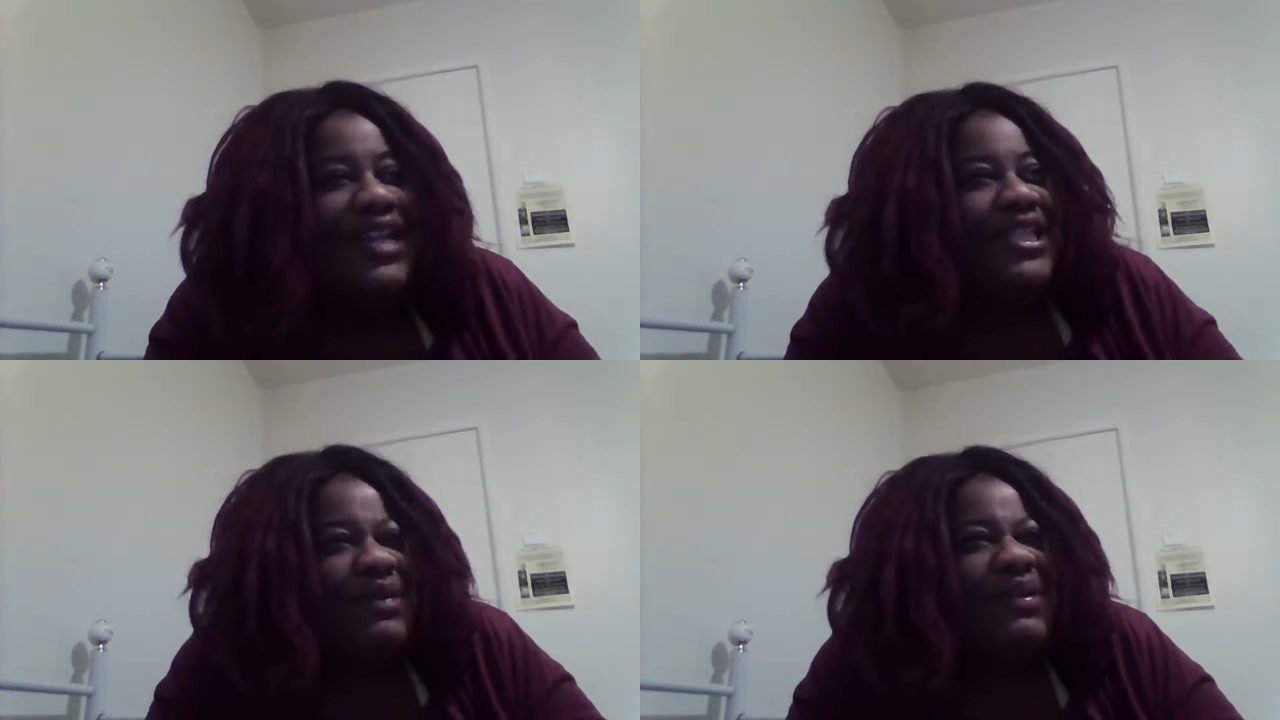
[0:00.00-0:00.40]

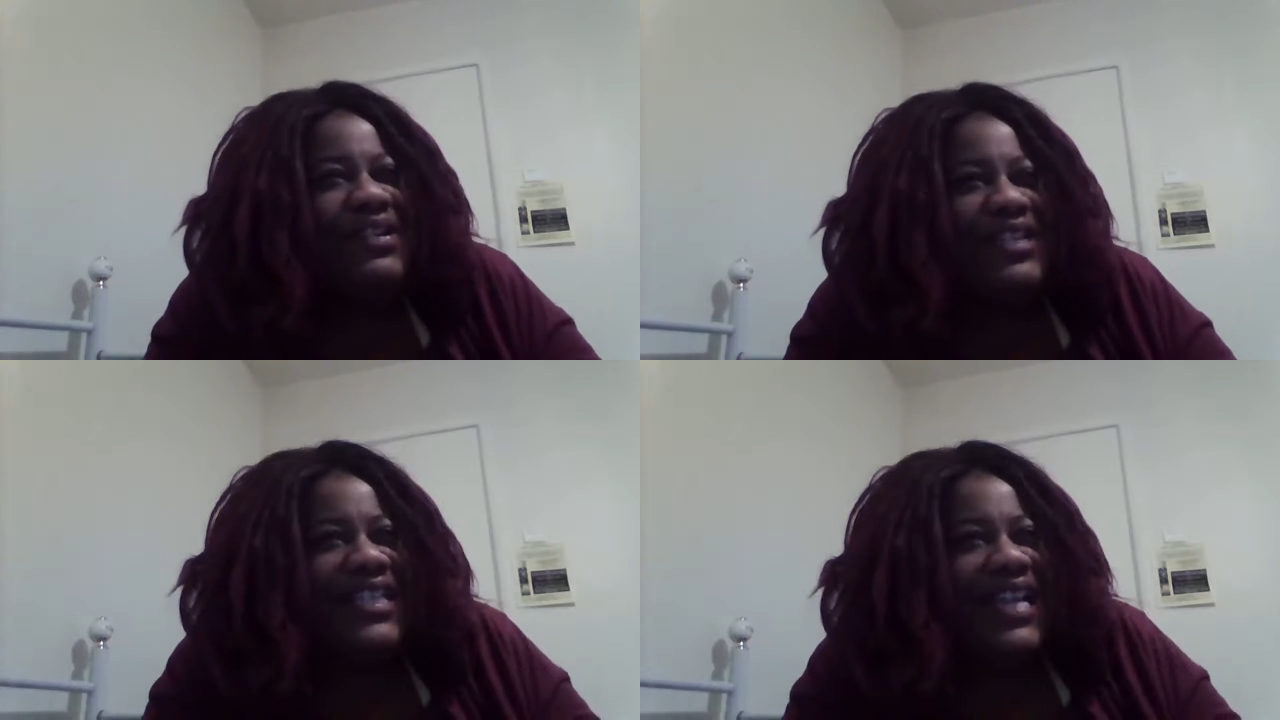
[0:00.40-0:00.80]
So we
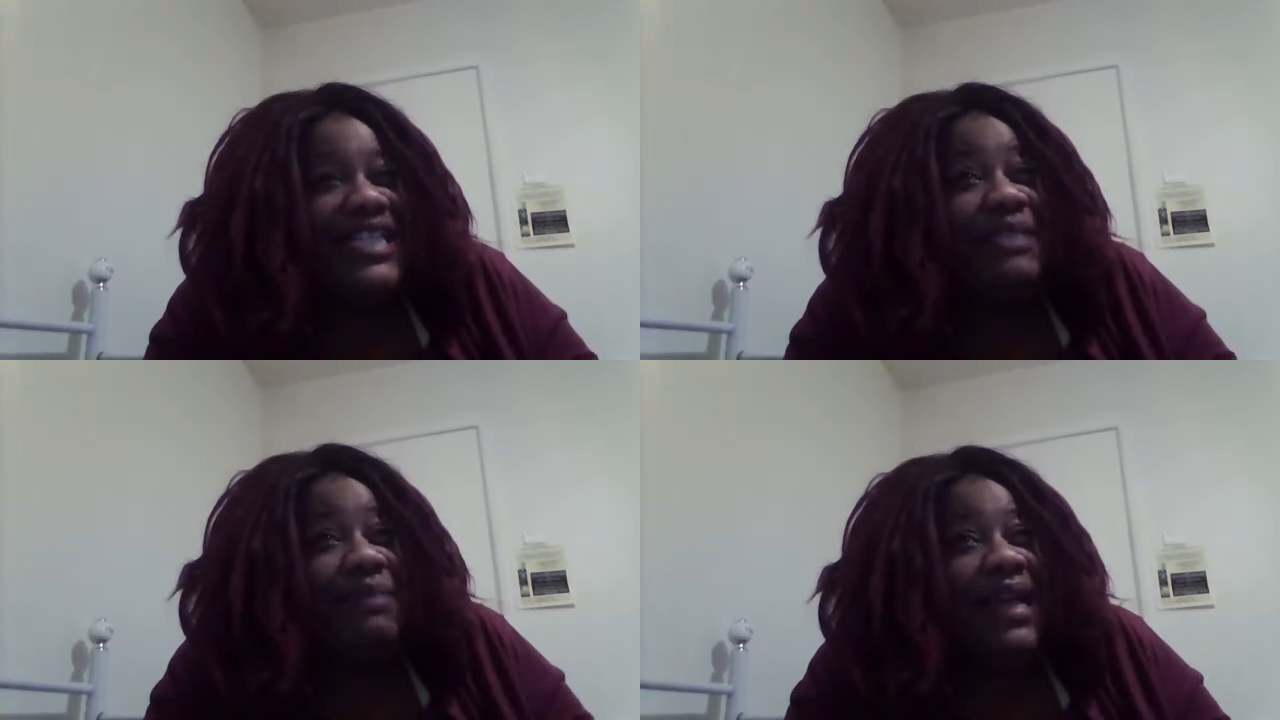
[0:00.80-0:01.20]
were just like
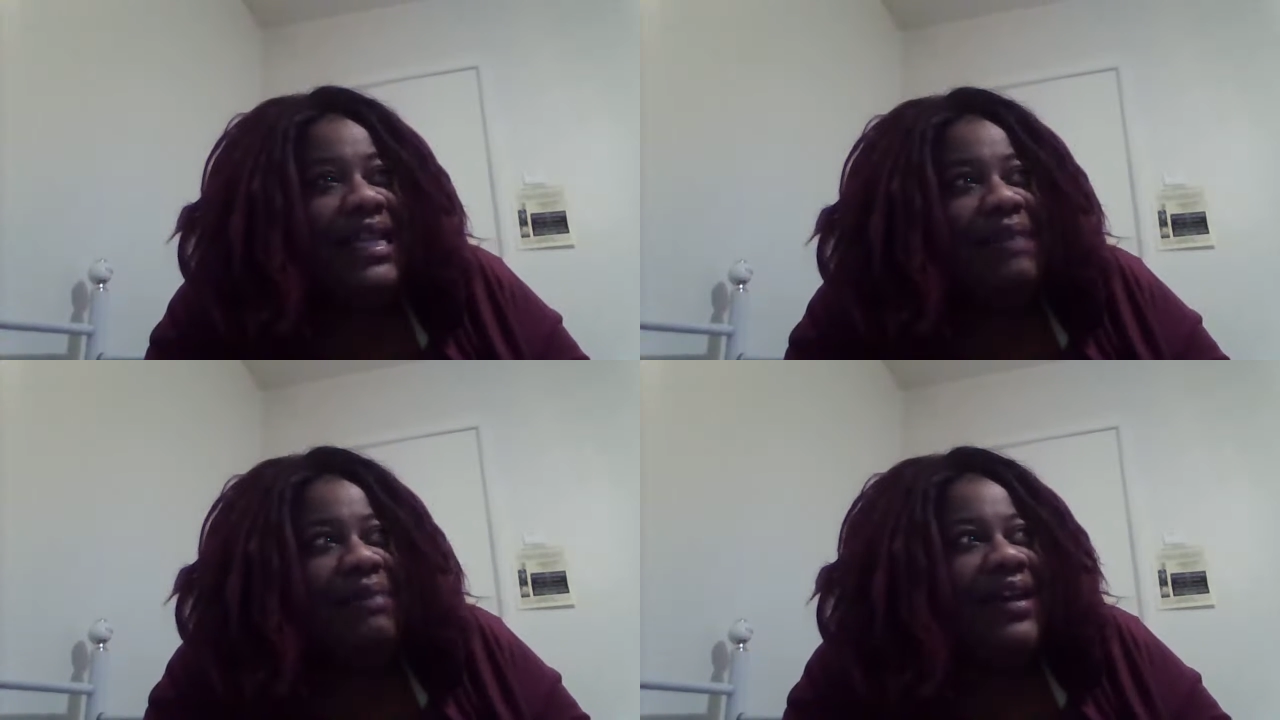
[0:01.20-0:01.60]

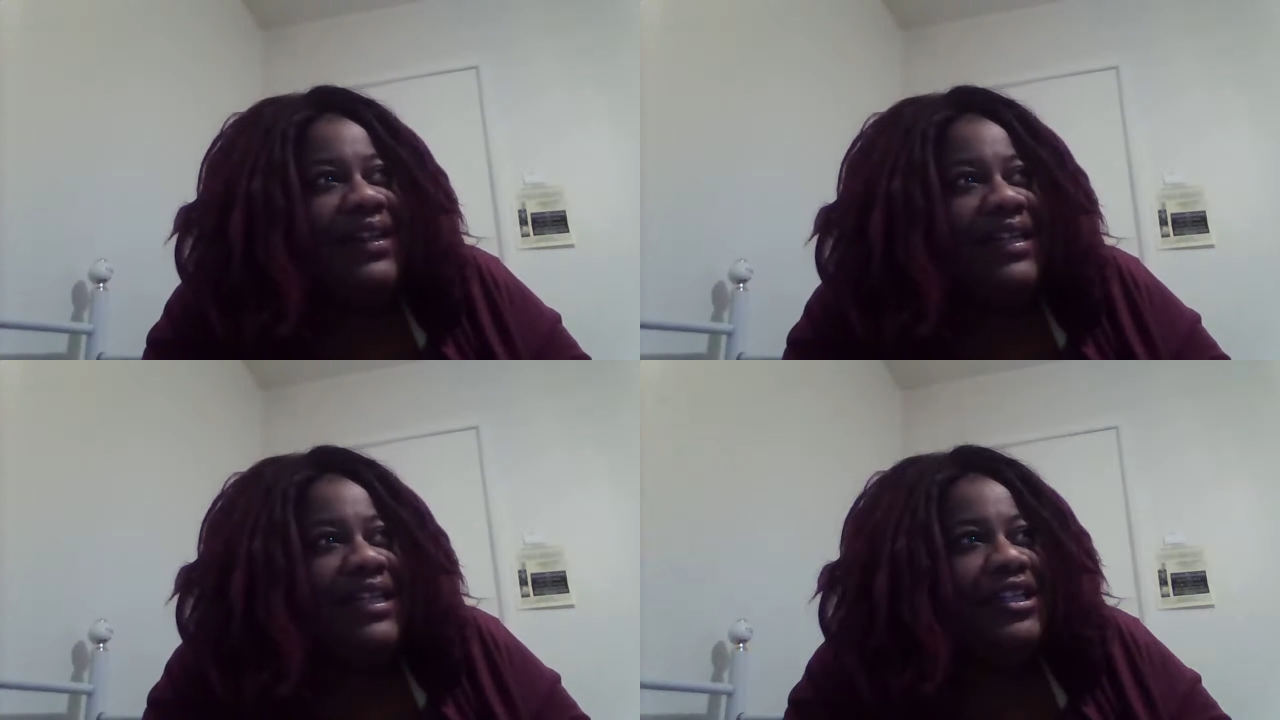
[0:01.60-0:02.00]
smiling about
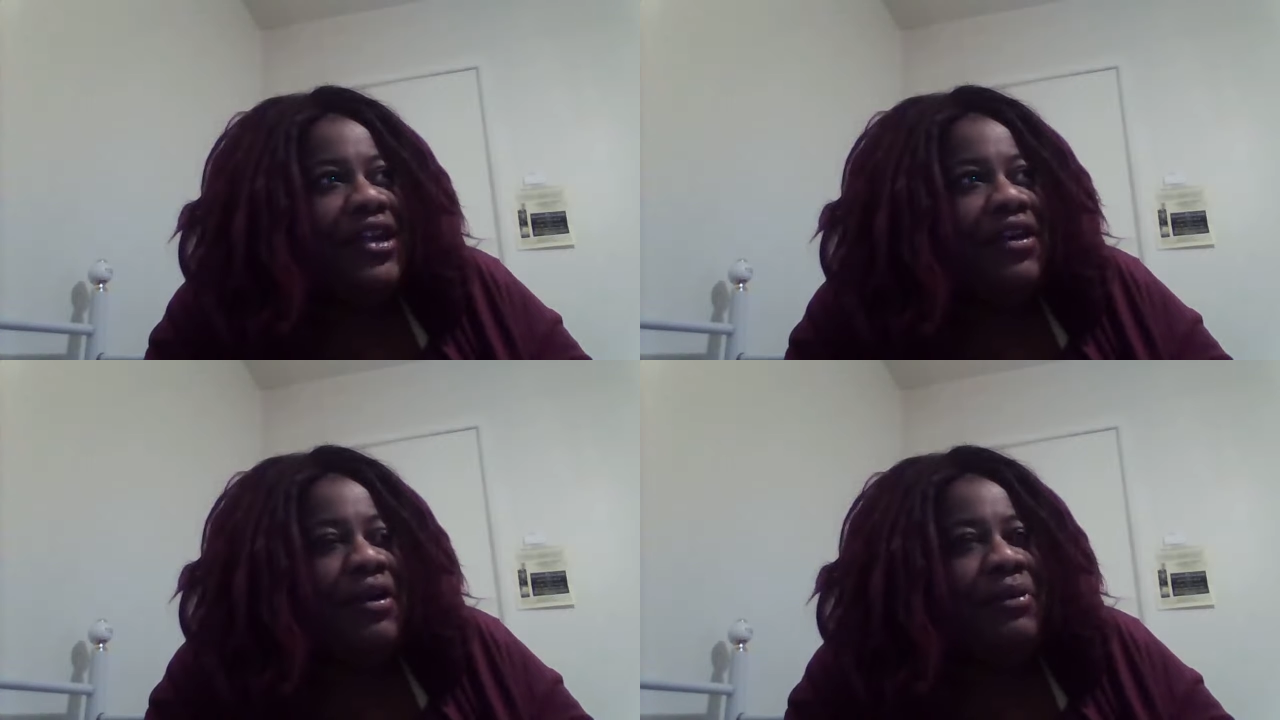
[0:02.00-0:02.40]
it,
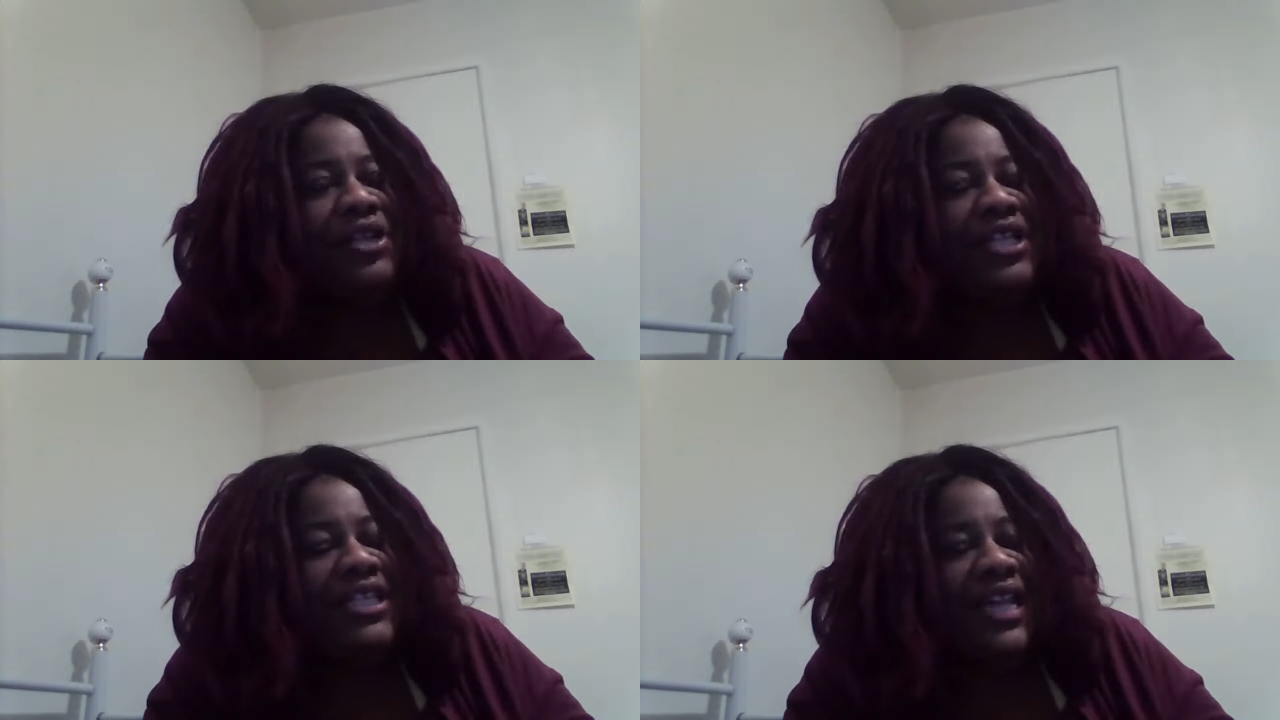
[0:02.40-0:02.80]
and
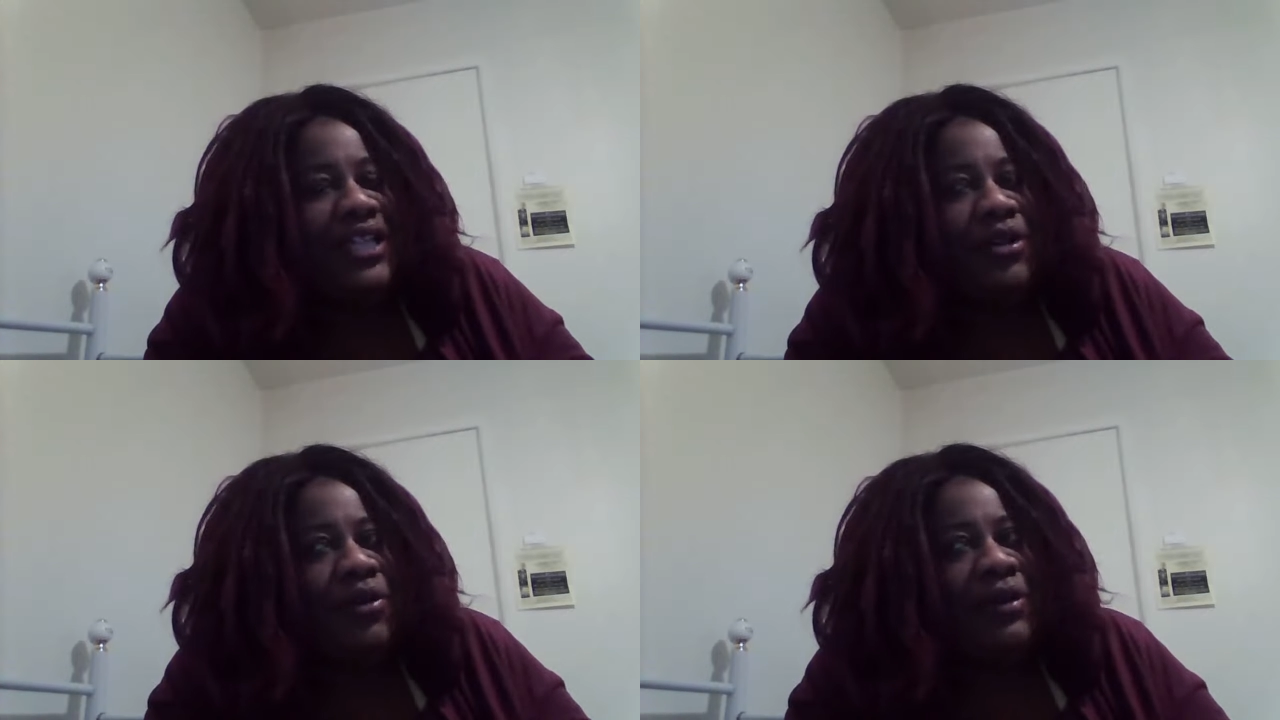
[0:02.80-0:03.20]
we're just
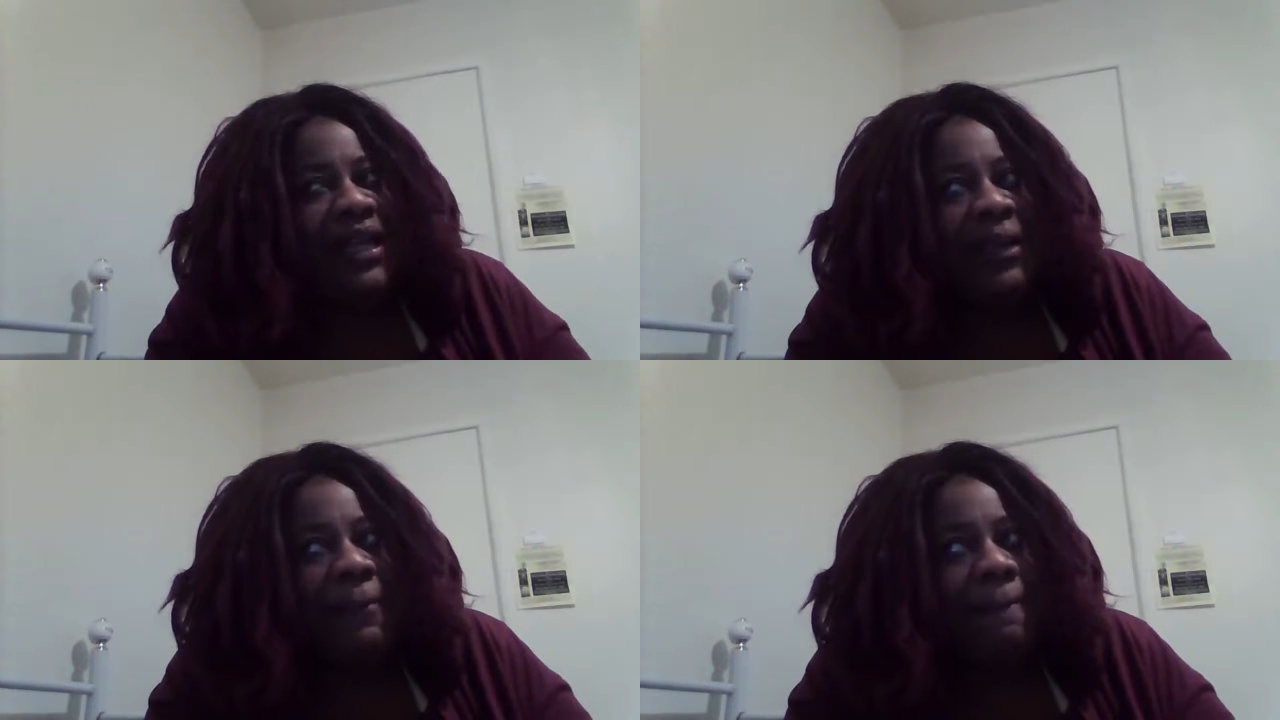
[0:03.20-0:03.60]
like
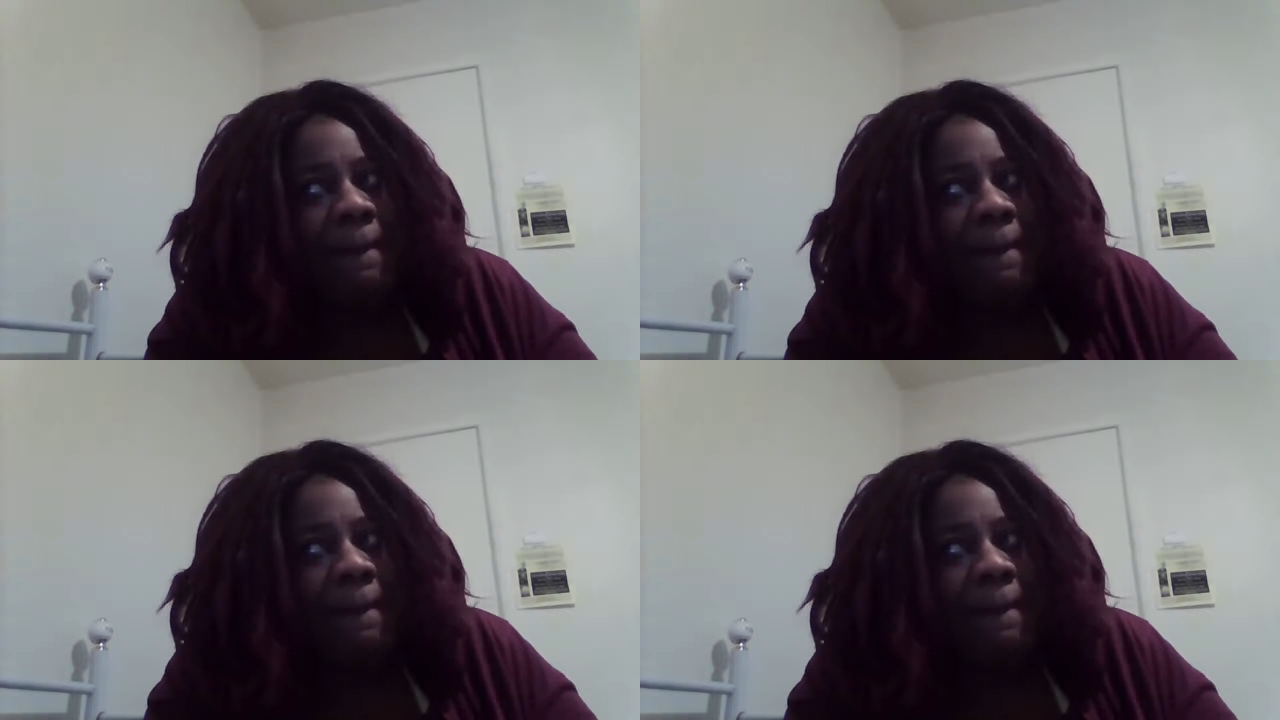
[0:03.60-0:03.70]
totally,